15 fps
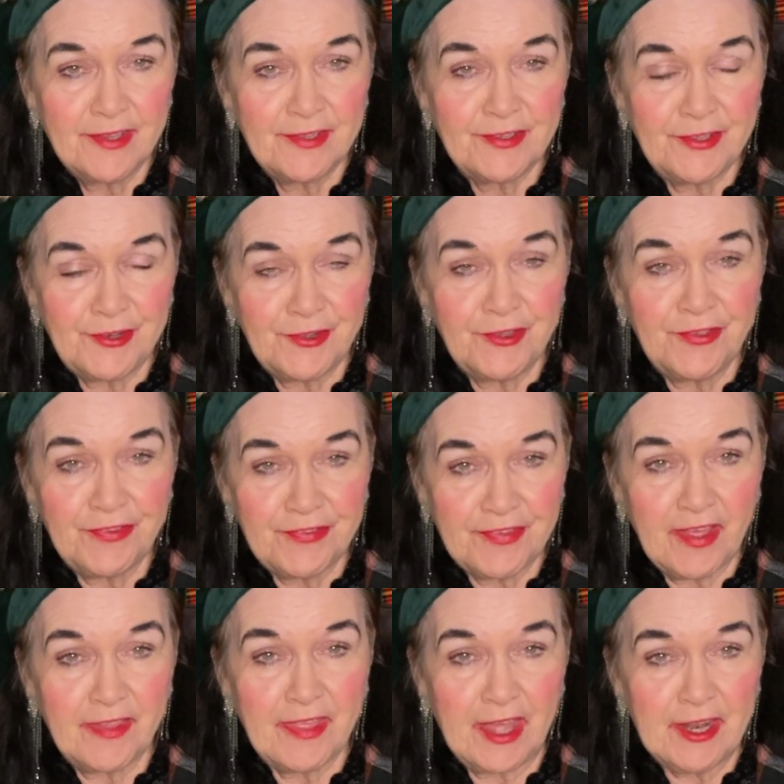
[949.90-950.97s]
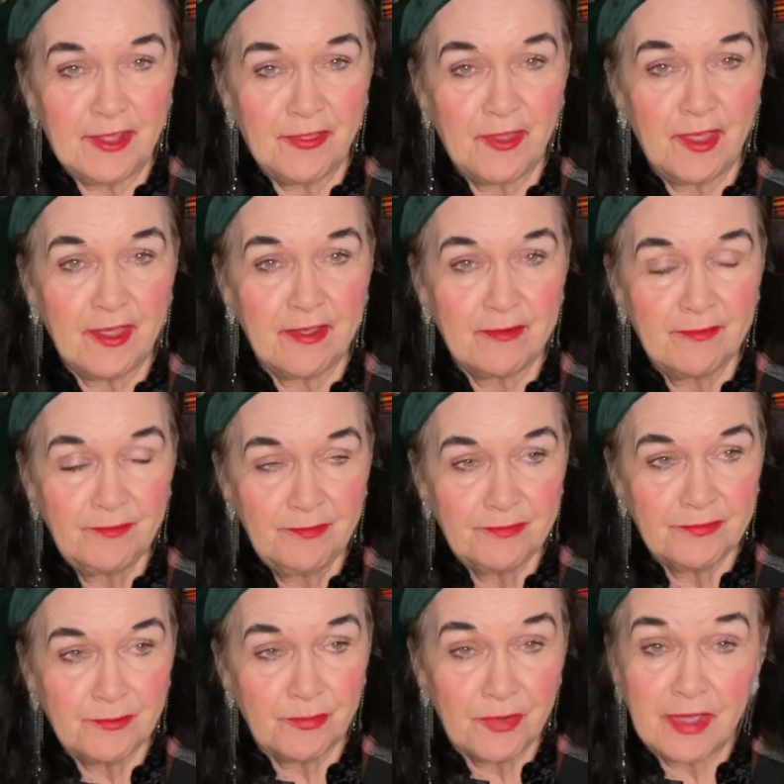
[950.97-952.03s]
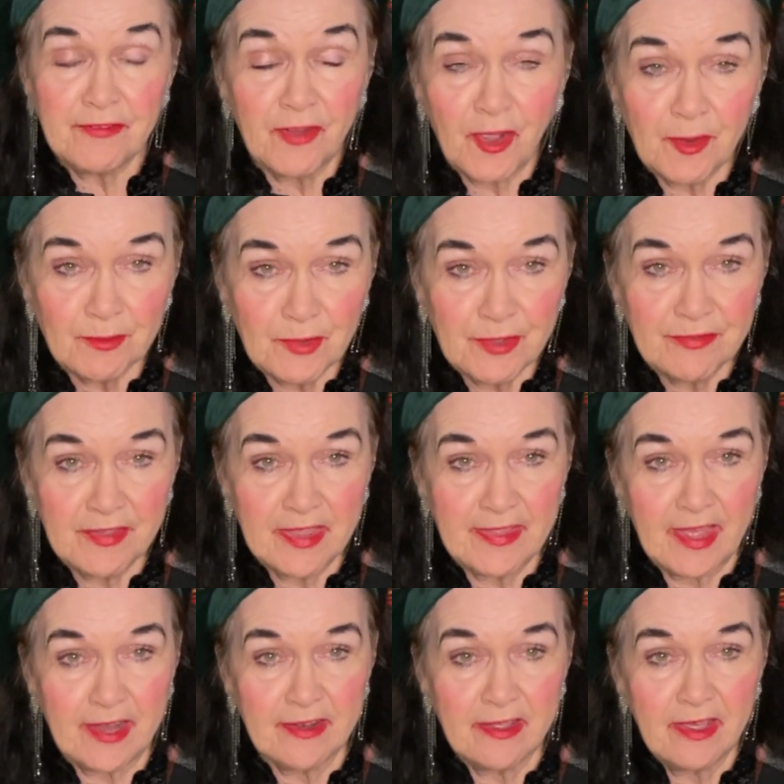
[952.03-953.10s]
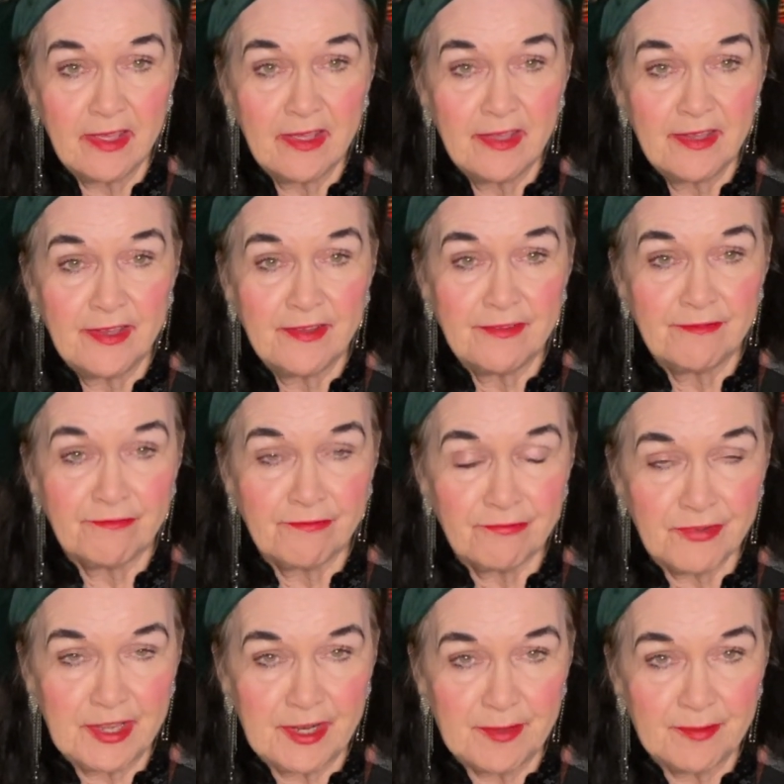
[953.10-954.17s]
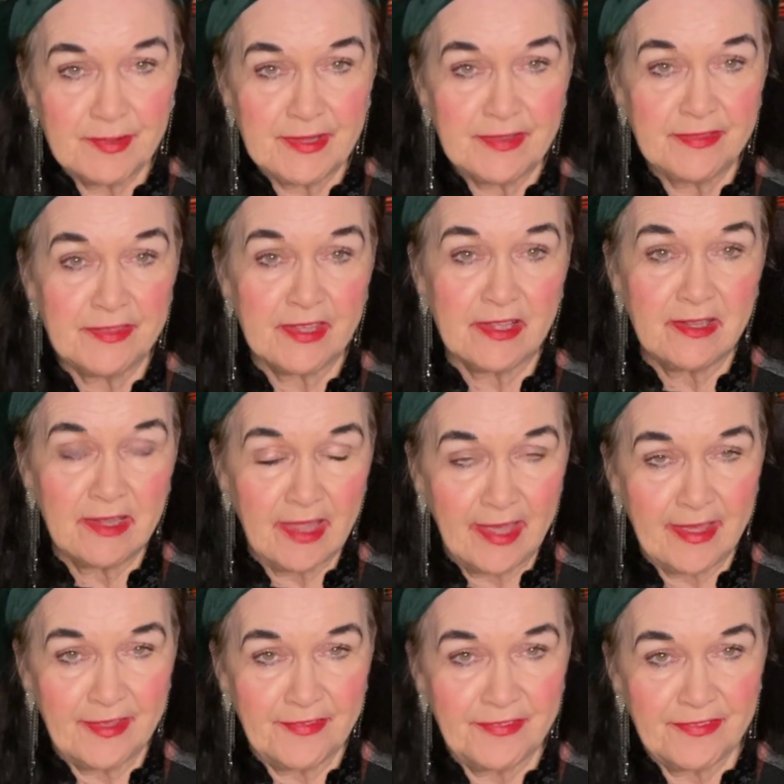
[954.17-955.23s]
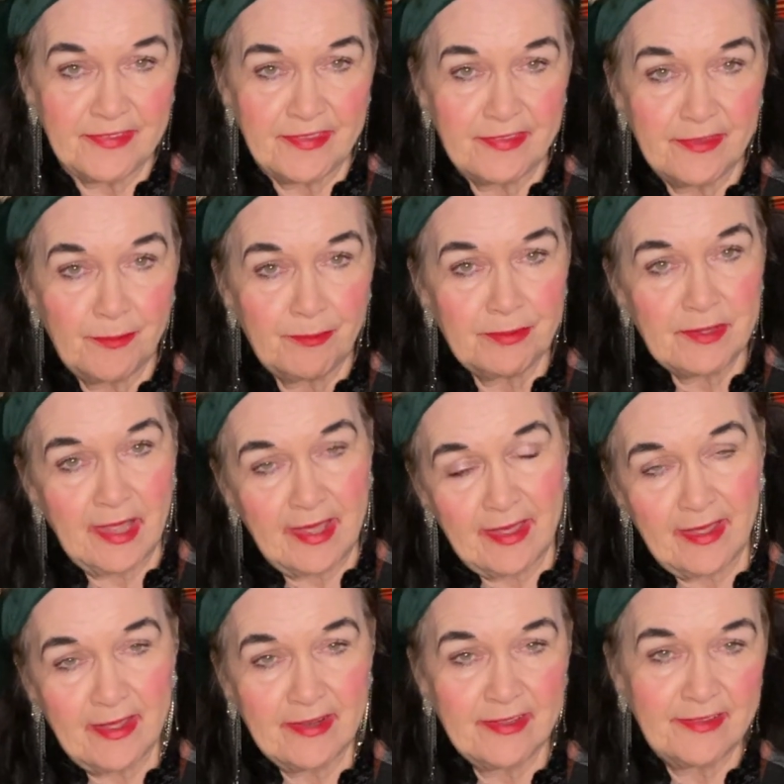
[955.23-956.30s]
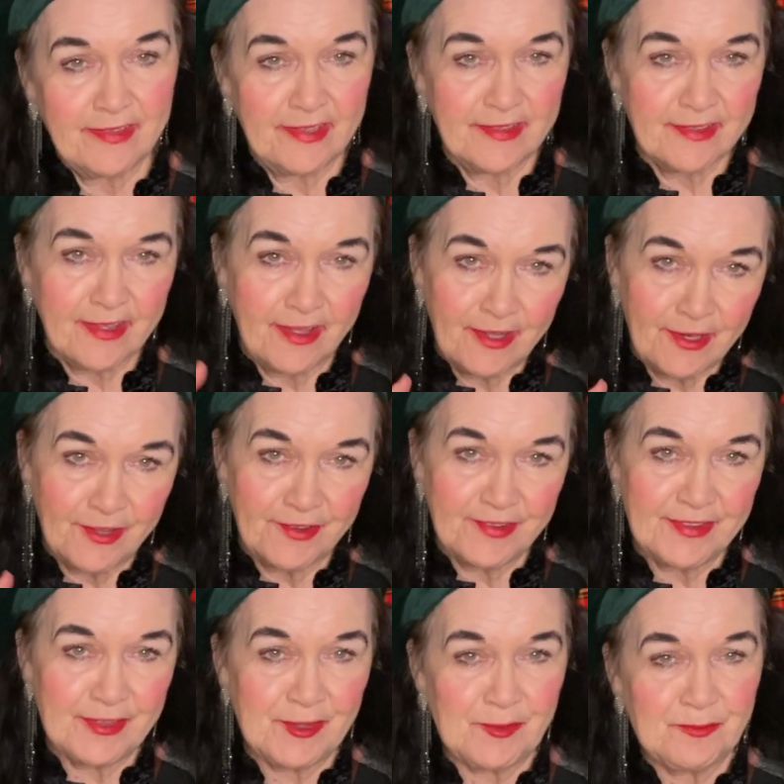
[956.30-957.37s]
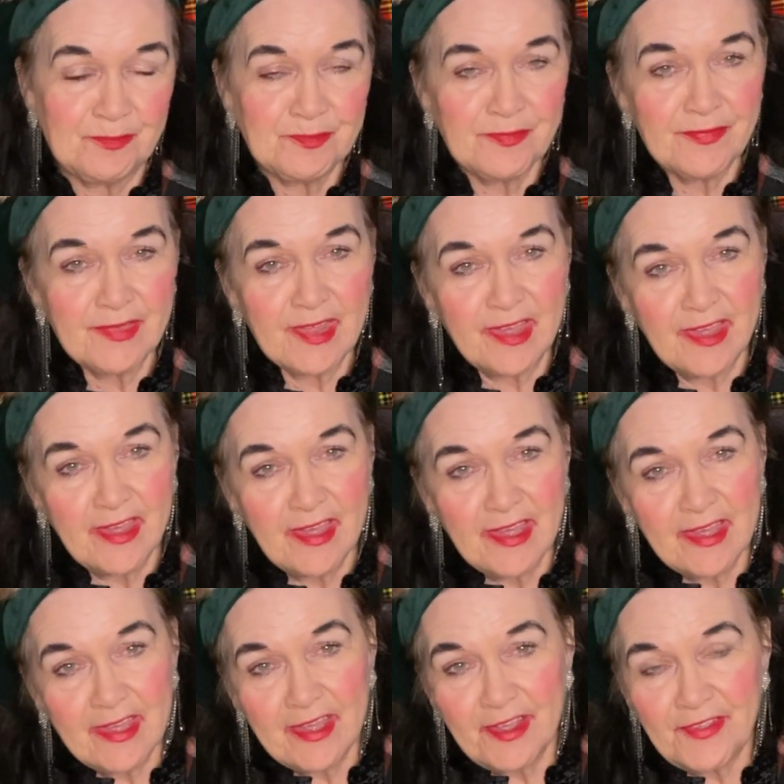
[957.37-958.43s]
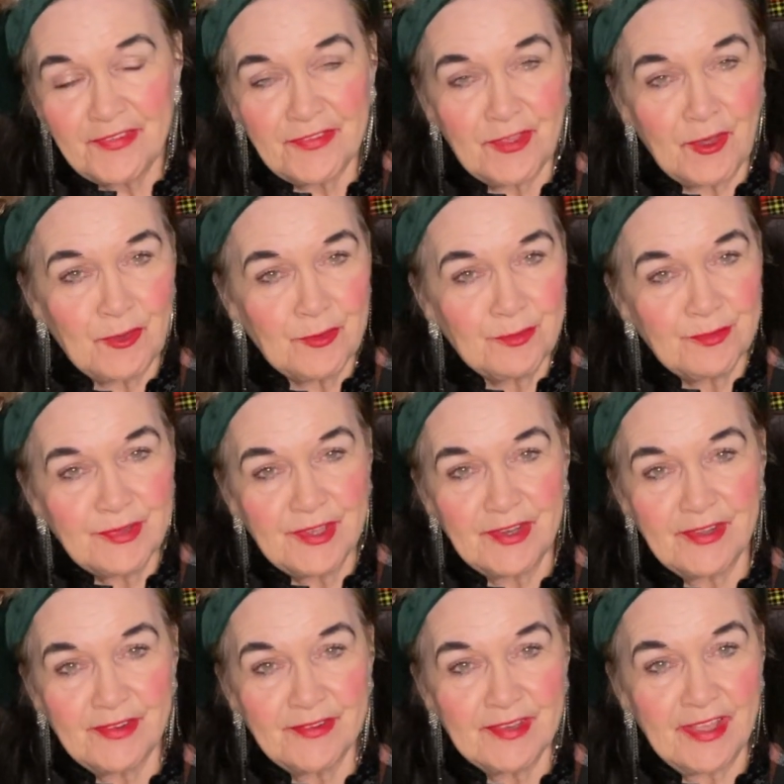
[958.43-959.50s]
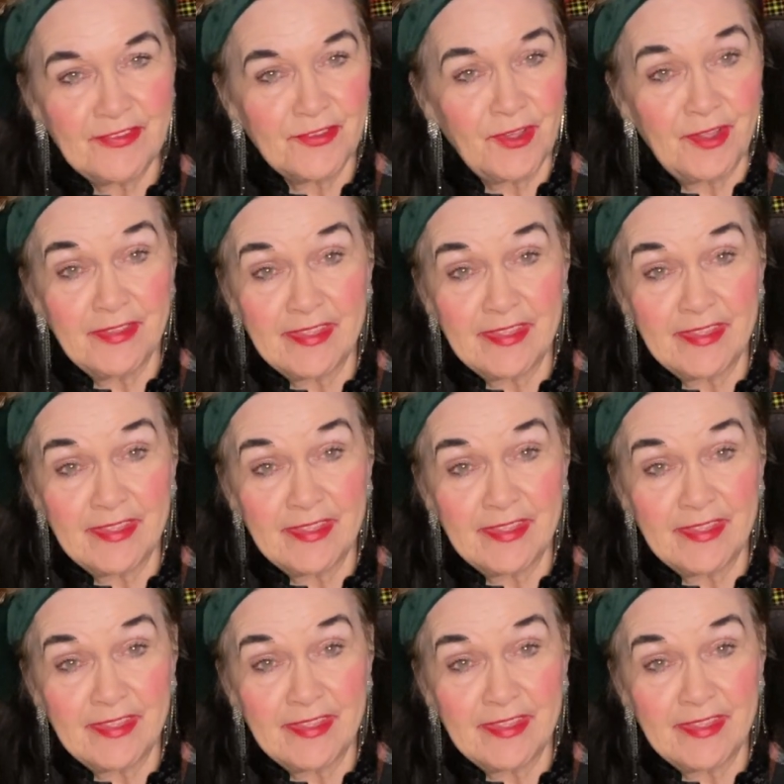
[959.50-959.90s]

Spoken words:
You know, you saw that in the Braveheart movie, that freedom and the clans and the plaid and the color and the... So, you know, it's all